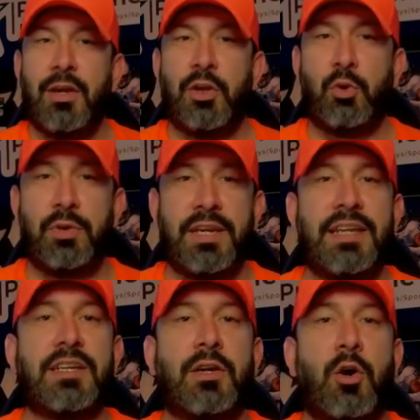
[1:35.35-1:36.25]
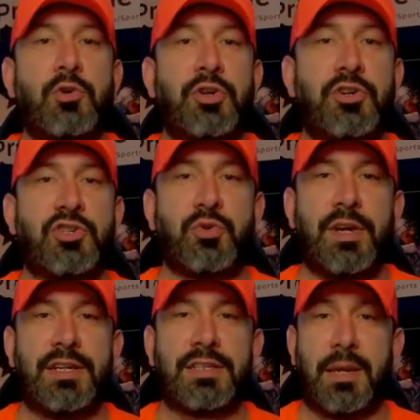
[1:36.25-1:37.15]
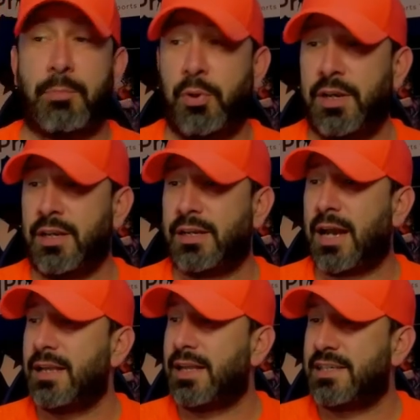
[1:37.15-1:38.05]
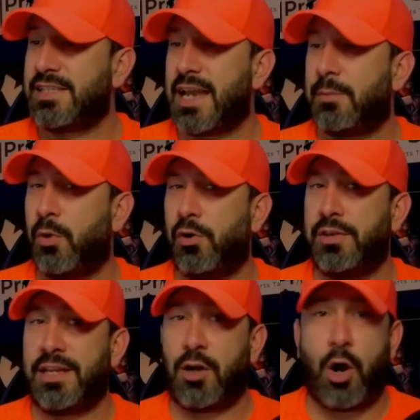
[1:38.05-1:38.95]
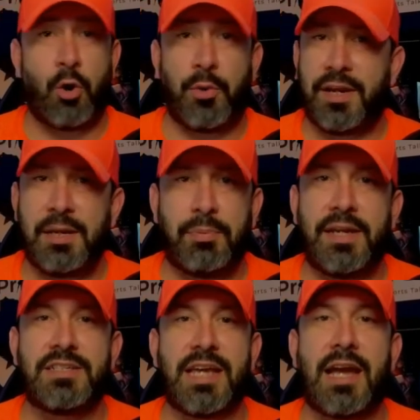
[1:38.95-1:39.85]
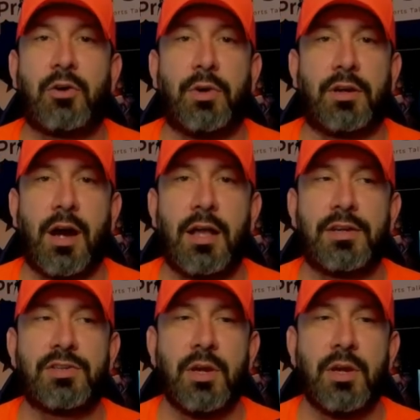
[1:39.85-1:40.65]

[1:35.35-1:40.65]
you need to go to your strengths, and putting a guy like Zach Martin that already played tackle in college,